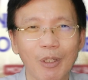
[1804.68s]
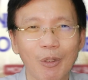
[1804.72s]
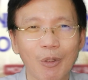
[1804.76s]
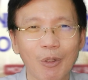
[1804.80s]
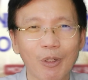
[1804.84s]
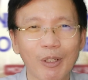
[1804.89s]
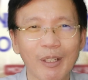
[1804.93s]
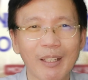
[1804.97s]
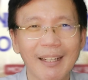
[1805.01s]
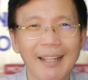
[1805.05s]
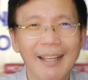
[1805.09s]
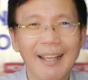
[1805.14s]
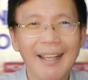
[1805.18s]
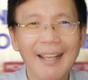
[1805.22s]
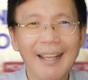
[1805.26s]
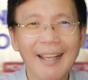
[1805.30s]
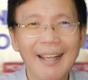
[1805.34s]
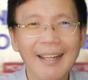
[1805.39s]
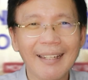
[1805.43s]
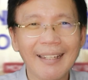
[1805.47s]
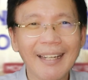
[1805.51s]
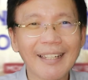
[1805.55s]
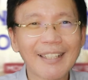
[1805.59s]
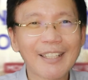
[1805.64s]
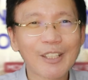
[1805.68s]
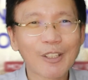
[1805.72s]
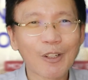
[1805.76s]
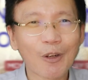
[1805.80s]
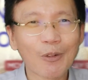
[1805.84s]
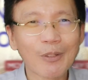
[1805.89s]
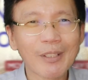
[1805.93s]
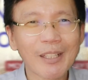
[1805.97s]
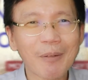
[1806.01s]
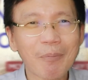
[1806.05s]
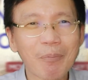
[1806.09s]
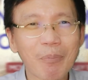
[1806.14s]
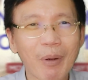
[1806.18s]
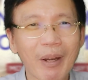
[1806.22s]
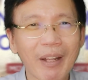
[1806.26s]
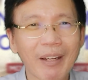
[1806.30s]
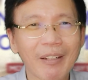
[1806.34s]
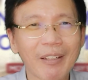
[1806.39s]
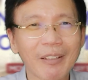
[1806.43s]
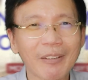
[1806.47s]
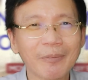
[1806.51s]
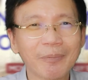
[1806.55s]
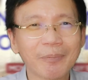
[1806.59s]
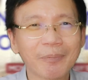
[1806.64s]
Lord. Let's close in
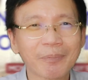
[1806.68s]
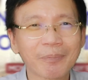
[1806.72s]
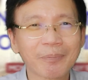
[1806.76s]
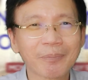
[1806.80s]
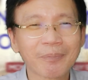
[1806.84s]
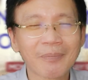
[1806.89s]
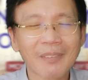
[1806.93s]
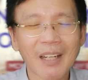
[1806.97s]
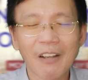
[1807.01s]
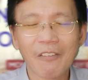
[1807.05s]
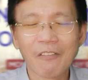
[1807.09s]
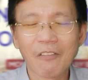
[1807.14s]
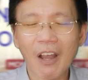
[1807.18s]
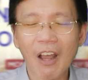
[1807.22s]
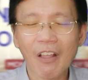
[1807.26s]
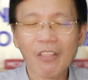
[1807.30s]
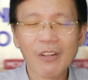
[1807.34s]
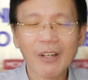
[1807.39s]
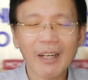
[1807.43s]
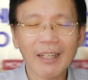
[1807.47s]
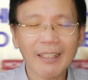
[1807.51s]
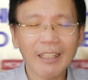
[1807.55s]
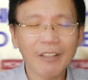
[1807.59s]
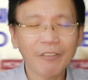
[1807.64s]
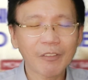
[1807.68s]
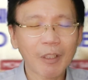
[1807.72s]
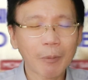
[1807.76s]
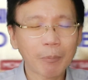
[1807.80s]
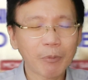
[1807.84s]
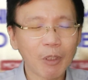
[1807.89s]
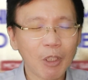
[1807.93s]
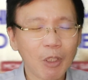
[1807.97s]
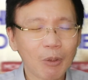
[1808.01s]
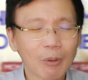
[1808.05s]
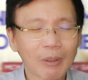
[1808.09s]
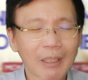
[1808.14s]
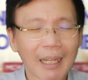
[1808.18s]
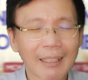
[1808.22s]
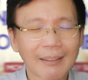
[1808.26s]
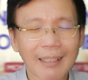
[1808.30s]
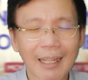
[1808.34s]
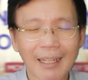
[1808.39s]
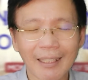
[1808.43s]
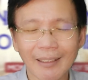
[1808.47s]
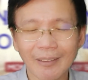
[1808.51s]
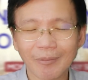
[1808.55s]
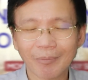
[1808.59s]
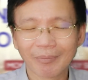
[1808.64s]
prayer. Father, I lift up to you,
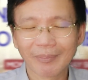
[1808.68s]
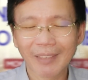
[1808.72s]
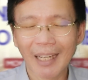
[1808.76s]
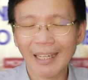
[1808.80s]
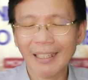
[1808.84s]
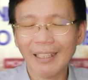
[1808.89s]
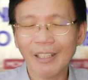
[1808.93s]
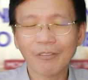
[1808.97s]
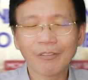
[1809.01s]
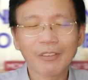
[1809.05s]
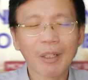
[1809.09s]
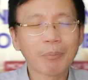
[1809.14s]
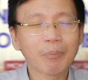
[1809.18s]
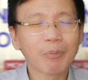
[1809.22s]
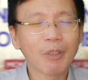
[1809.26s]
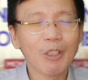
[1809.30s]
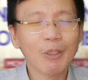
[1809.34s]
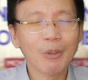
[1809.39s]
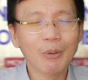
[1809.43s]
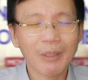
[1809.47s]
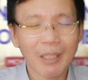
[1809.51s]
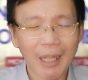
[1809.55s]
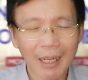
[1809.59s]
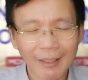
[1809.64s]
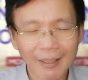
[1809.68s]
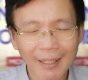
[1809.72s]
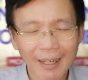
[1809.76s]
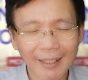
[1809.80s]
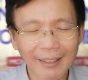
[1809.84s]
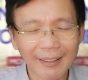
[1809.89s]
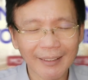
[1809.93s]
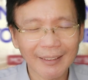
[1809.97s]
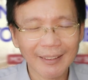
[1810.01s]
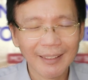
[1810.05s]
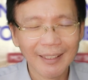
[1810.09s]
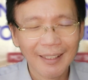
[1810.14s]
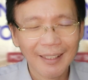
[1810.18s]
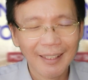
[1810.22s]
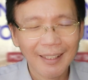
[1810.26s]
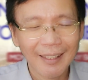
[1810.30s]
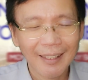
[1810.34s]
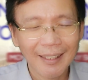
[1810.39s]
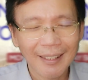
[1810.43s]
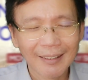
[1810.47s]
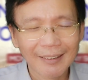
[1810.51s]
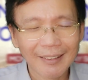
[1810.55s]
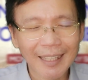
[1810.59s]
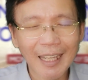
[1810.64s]
Tatay. I lift up to you, Nanay.
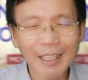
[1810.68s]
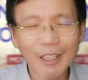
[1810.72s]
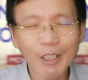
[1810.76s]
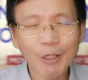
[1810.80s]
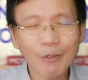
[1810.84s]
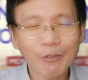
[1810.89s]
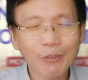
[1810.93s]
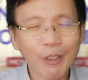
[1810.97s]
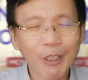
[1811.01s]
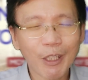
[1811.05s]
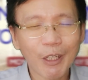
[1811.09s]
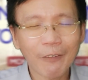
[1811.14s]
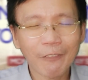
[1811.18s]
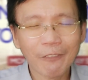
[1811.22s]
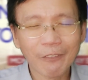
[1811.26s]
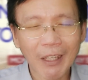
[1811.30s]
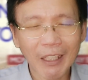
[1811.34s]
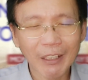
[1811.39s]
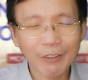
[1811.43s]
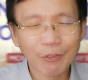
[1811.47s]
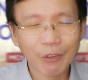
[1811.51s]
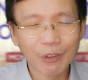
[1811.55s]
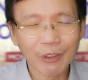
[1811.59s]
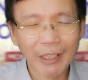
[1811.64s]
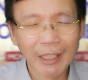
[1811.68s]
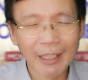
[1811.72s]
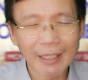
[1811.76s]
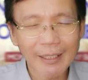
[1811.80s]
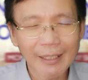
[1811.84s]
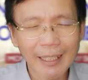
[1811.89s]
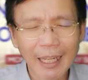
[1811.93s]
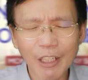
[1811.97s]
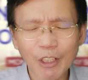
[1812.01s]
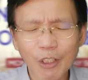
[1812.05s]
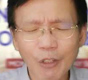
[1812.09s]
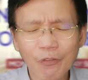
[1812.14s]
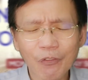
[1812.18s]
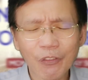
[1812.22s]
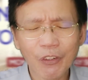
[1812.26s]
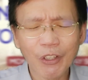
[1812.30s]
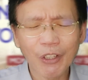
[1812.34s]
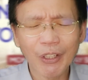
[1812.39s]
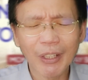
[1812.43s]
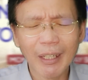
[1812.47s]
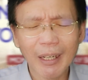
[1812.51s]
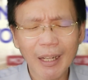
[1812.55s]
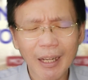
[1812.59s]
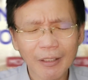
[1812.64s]
Thank you for your faithfulness. Thank you for
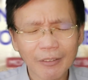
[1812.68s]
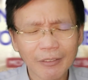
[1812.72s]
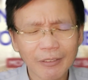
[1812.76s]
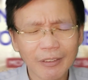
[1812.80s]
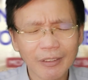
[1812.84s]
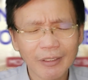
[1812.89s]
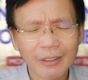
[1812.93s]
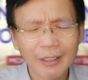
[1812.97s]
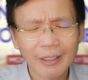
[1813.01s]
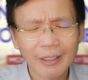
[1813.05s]
your love.